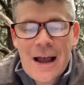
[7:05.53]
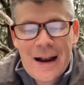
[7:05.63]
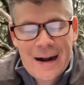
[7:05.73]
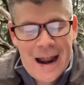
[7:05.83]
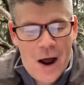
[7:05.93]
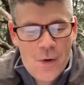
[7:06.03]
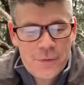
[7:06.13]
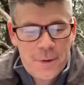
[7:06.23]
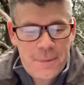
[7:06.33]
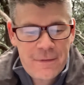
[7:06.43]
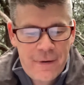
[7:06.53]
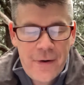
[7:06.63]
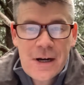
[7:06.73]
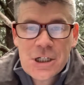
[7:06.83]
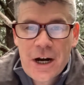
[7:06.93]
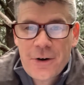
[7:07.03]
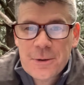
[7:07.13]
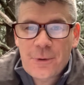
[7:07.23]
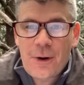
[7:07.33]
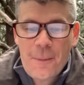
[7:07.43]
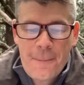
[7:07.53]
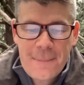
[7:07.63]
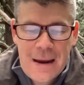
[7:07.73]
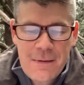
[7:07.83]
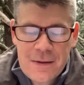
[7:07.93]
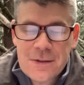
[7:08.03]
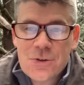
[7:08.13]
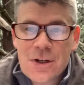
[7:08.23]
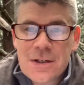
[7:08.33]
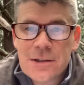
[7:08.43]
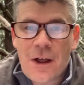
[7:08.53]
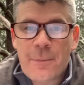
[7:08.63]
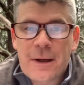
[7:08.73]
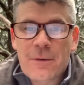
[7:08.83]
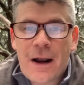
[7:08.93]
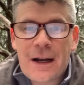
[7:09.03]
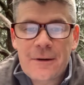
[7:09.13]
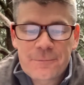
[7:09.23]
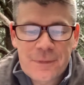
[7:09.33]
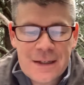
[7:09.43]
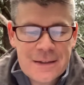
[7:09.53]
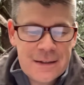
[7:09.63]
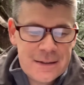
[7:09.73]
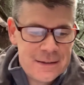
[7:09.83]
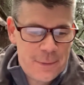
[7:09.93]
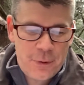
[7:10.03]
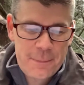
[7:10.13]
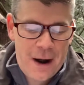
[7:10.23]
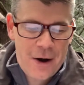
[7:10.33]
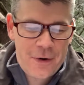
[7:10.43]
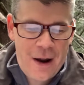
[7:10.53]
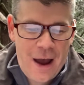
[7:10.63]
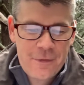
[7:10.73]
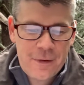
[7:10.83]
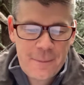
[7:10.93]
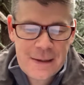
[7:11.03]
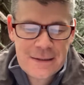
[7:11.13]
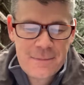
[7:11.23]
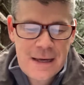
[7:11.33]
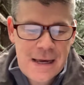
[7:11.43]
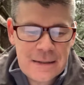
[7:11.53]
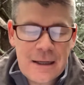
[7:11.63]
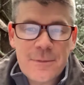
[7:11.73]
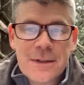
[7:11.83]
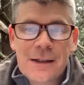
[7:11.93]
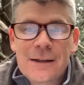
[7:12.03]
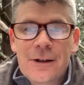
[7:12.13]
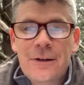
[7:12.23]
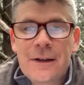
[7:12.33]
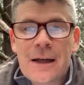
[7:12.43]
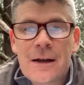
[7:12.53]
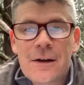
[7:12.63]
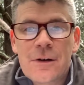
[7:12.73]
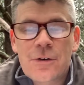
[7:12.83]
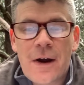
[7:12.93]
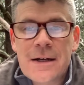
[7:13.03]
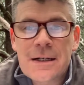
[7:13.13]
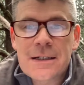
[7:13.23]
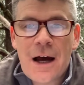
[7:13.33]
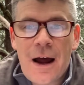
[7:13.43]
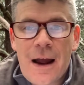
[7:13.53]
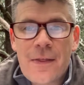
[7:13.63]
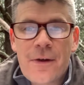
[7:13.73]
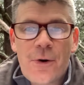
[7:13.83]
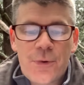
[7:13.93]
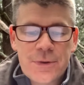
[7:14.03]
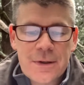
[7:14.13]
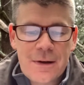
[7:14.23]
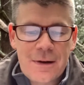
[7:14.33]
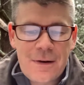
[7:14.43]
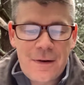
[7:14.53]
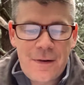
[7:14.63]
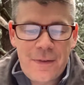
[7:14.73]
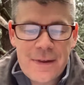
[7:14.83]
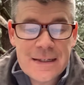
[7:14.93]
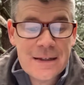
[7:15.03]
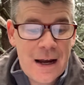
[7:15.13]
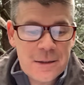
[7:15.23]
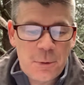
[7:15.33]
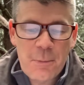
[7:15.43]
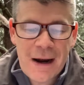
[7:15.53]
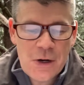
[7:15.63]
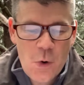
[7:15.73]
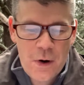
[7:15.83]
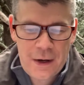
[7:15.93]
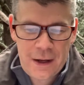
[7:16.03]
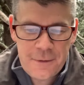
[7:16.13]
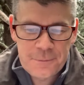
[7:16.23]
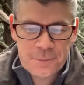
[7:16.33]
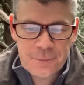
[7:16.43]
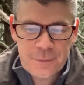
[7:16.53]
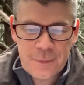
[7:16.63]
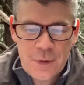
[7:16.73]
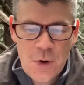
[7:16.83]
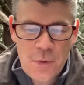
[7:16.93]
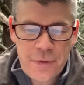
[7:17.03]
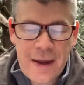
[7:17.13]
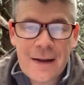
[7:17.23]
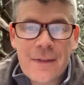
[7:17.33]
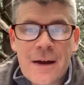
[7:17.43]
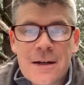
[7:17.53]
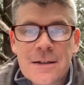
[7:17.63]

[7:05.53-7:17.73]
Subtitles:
Now, to be very charitable, maybe this is just sloppy writing. It's a separate paragraph, but to me he seems clearly trying to tie the sizable minority who think that